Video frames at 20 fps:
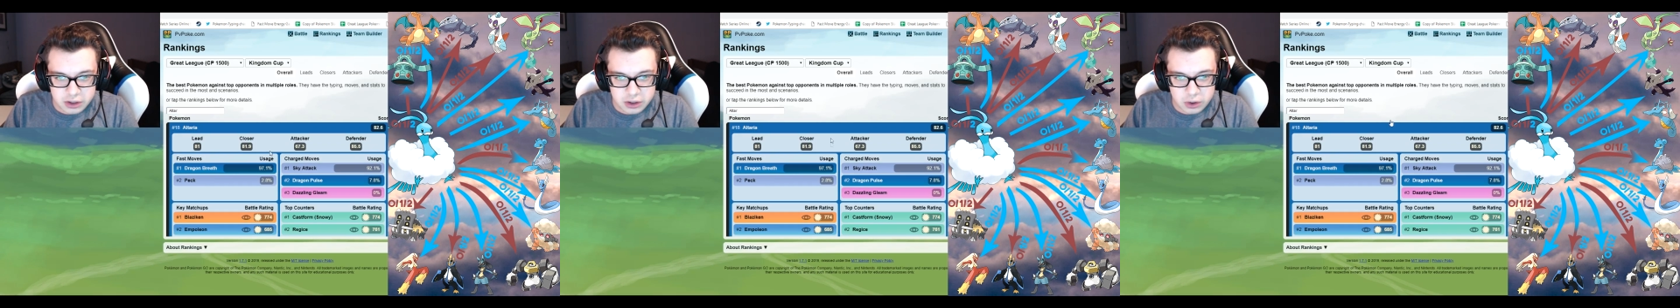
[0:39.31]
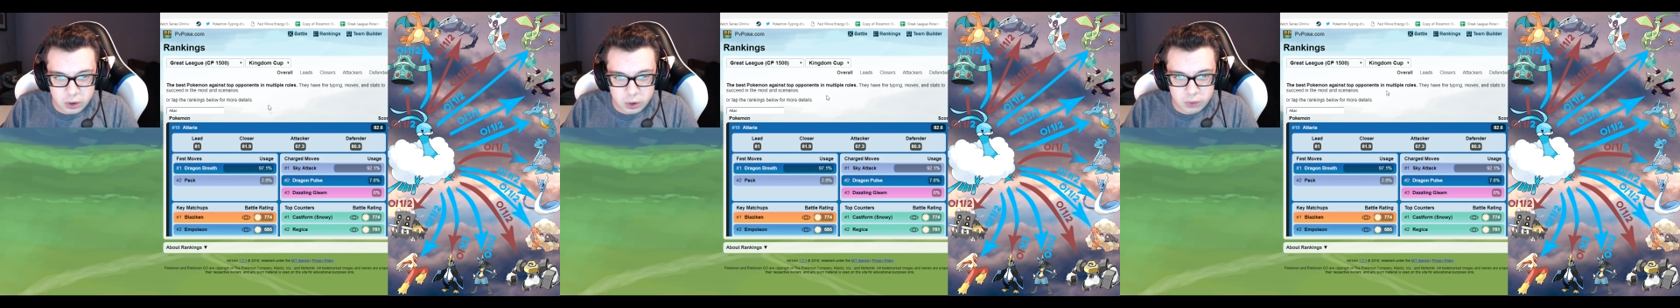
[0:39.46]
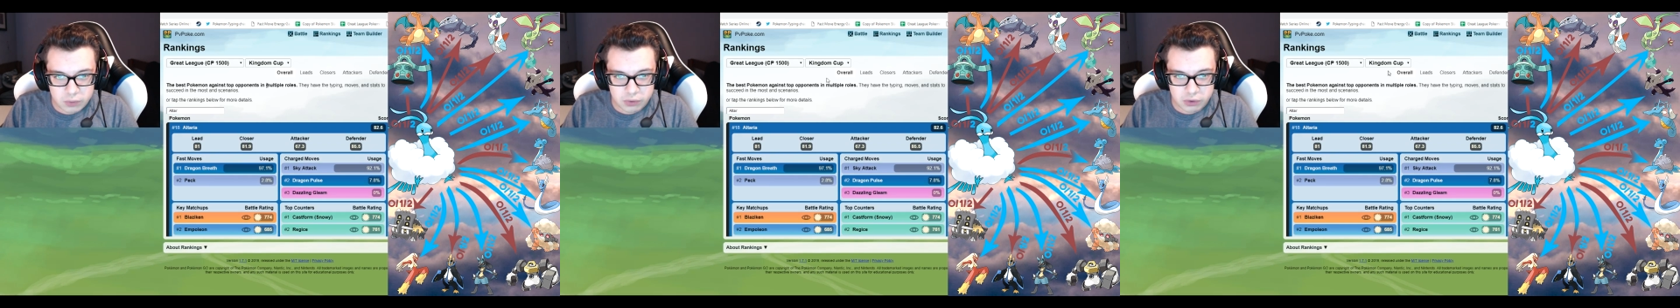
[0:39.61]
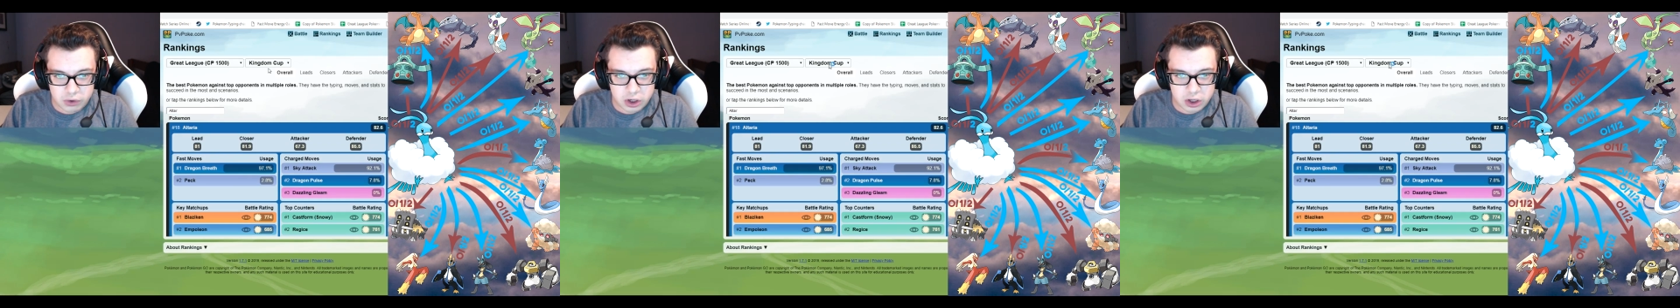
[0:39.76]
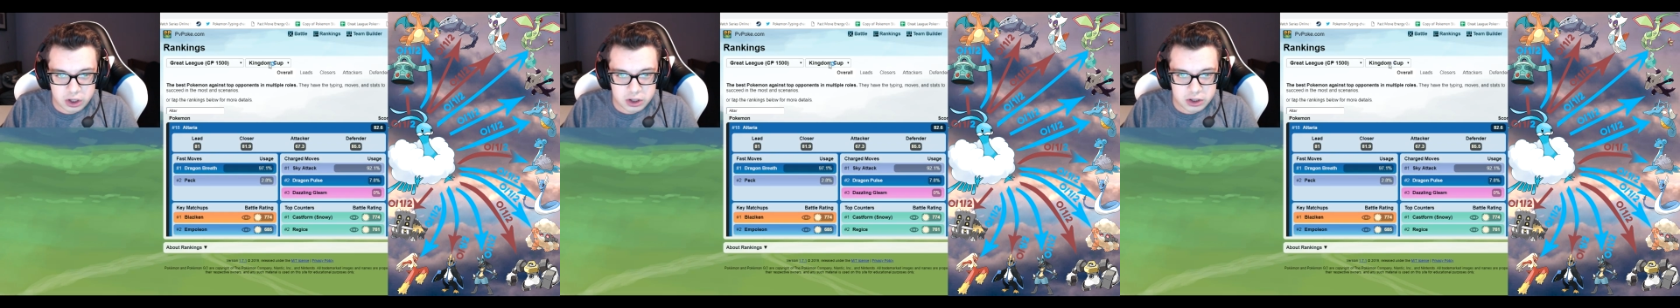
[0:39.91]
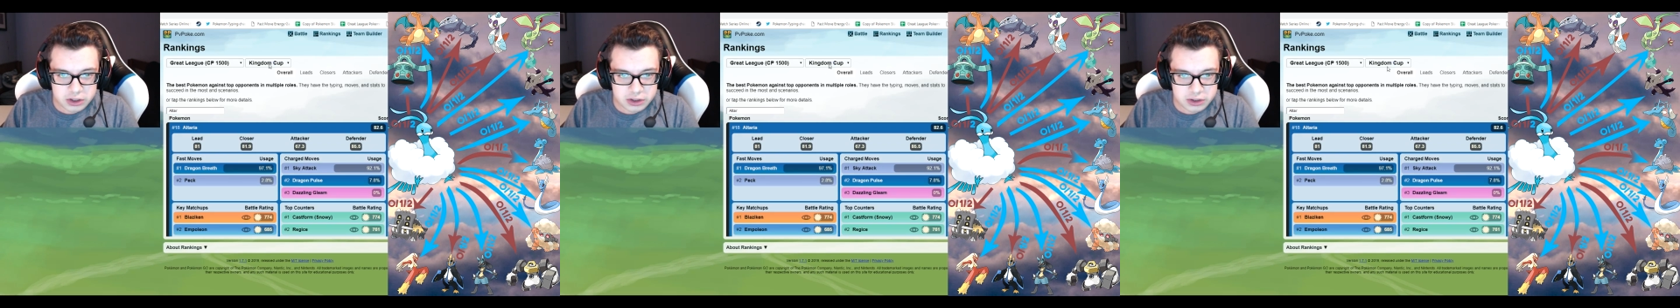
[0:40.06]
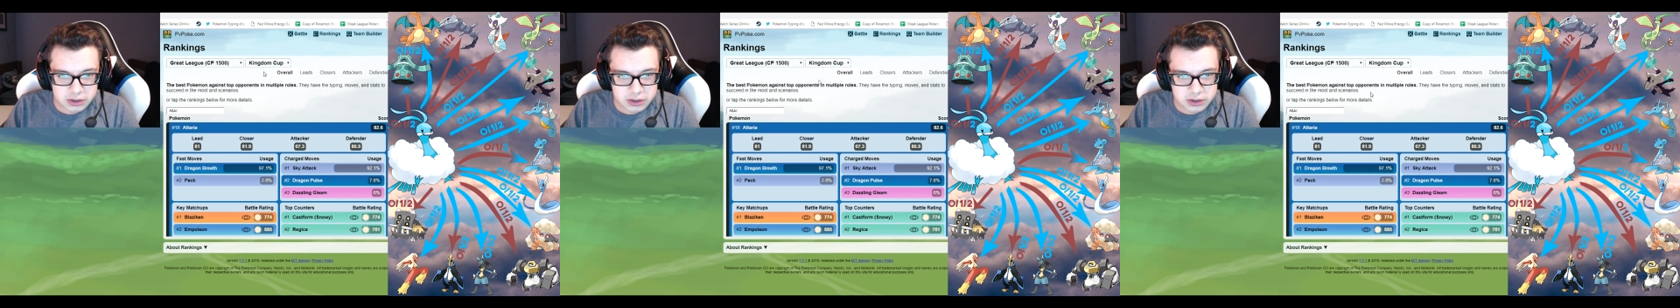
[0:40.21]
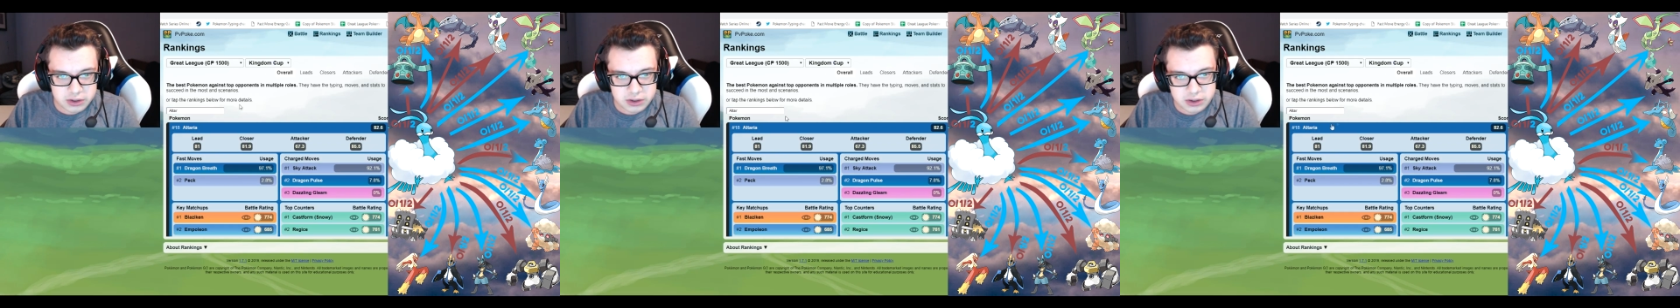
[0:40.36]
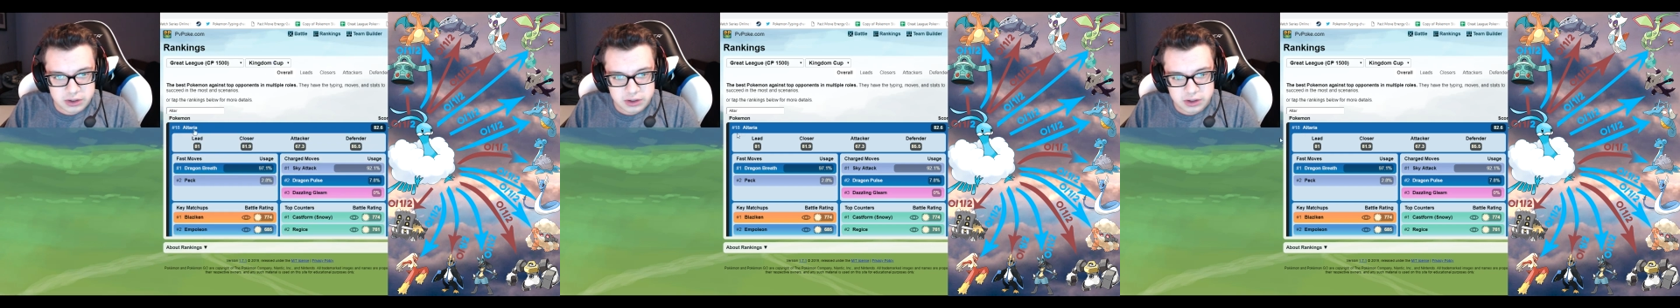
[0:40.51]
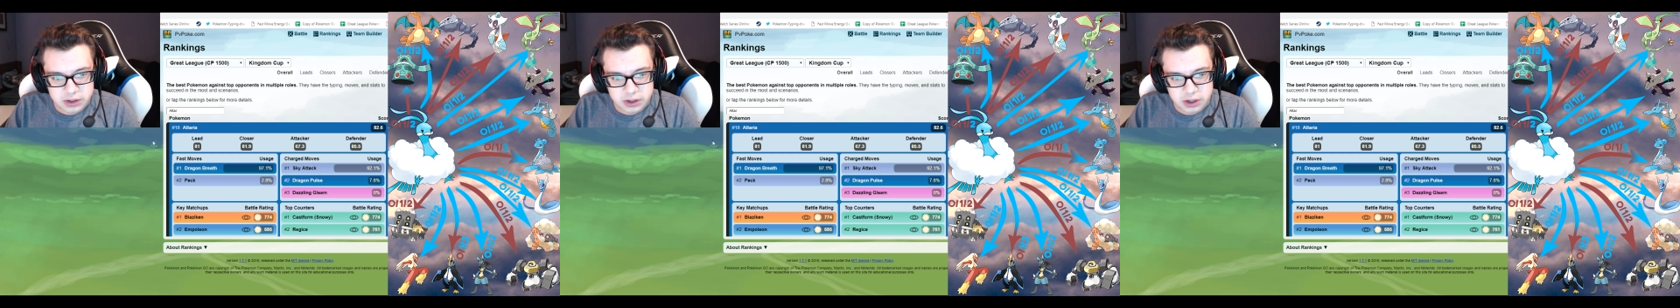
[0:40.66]
overall
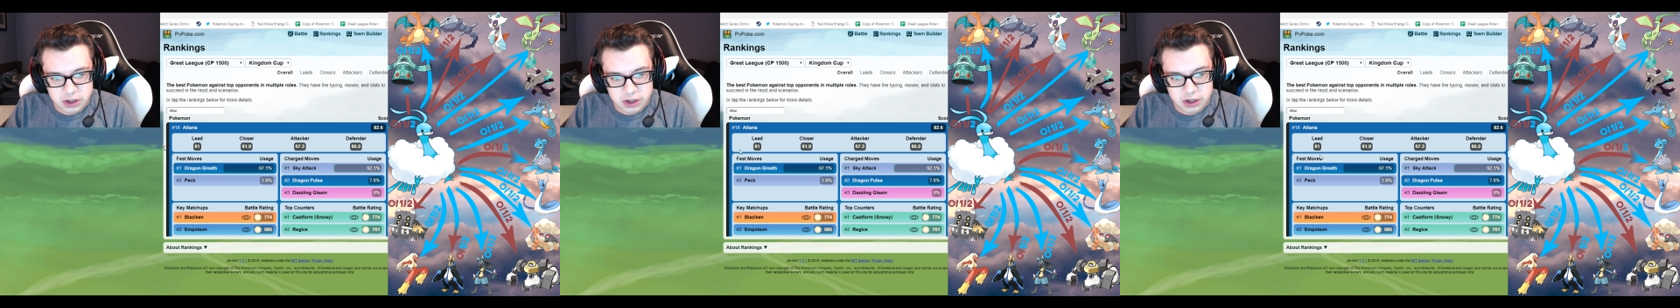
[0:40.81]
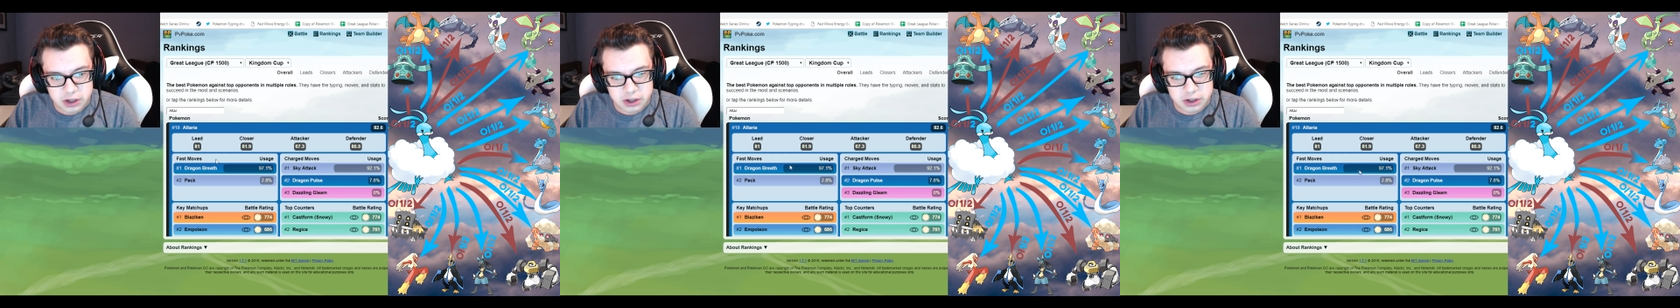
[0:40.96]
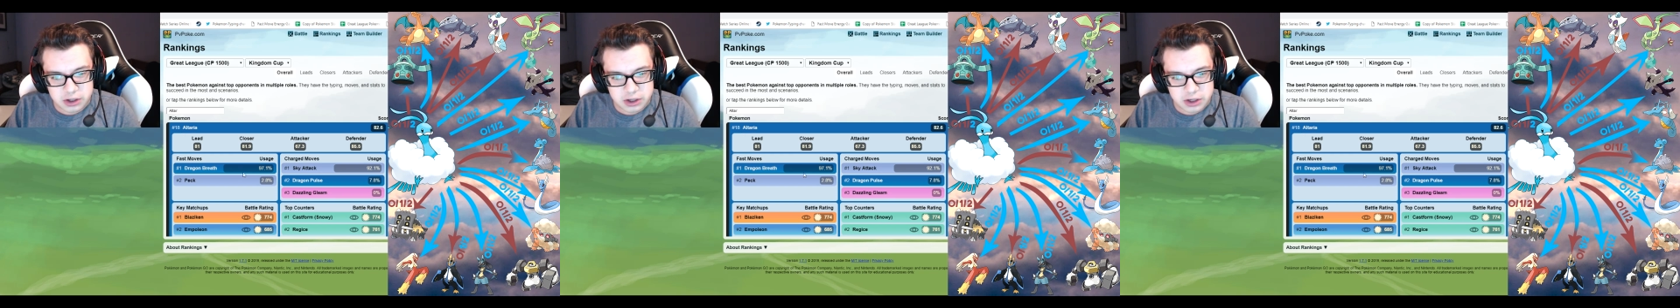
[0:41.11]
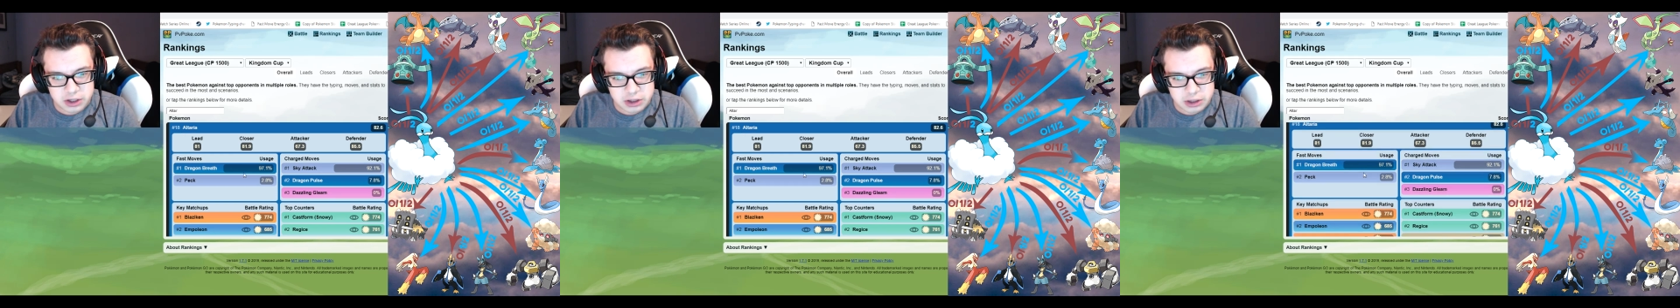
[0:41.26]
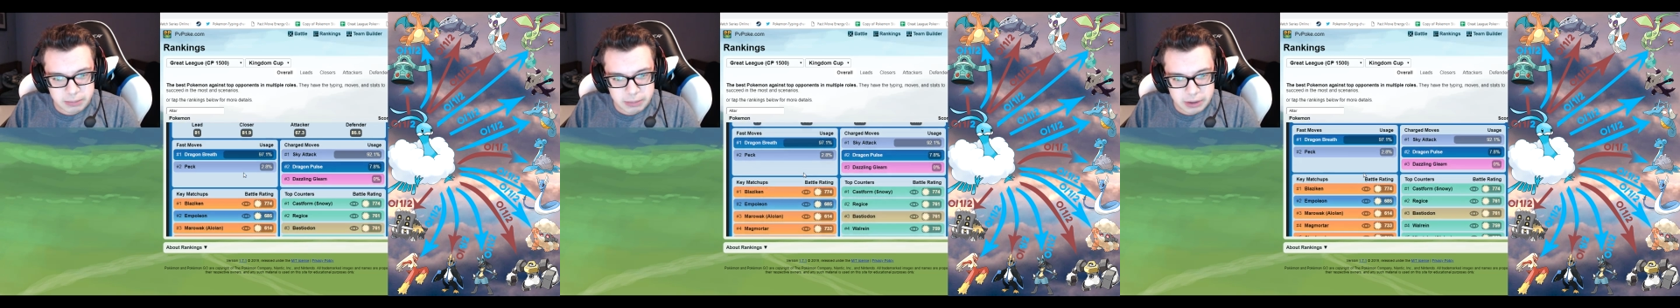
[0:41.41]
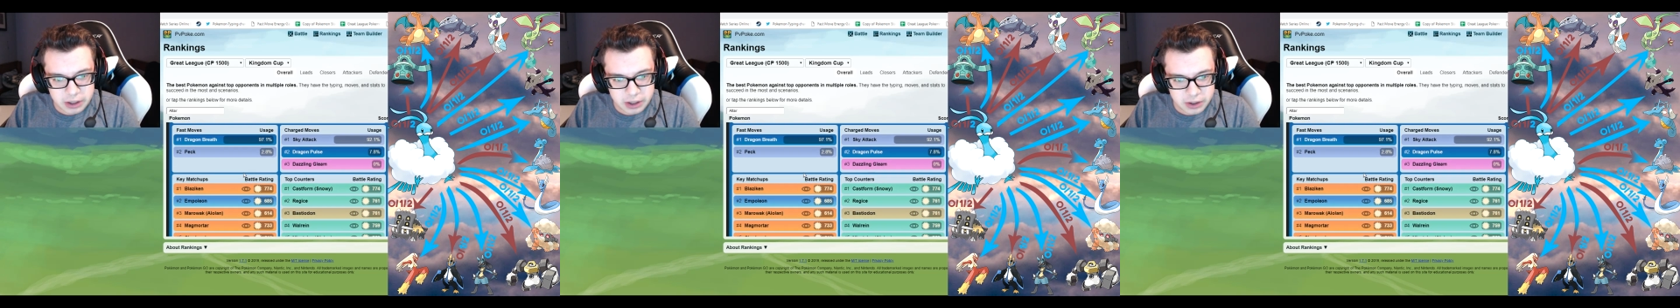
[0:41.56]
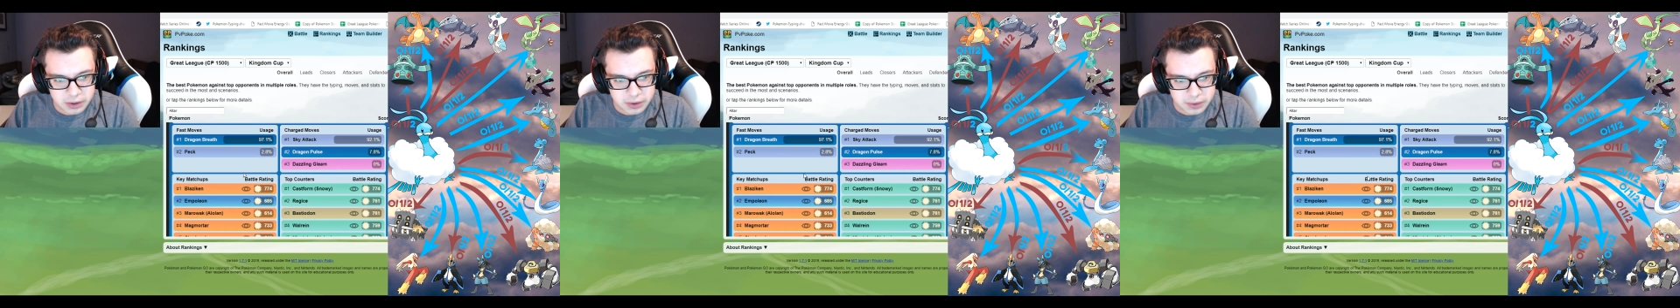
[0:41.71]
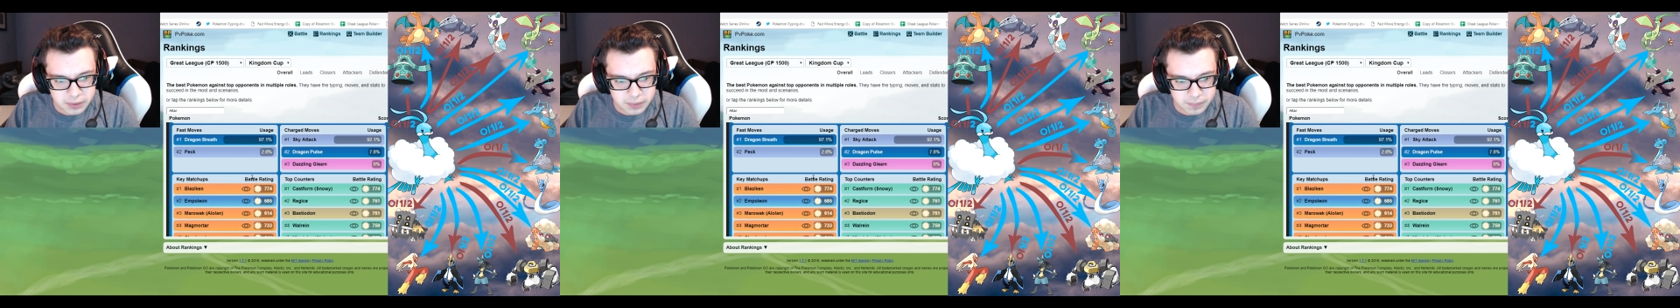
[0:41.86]
in the meta,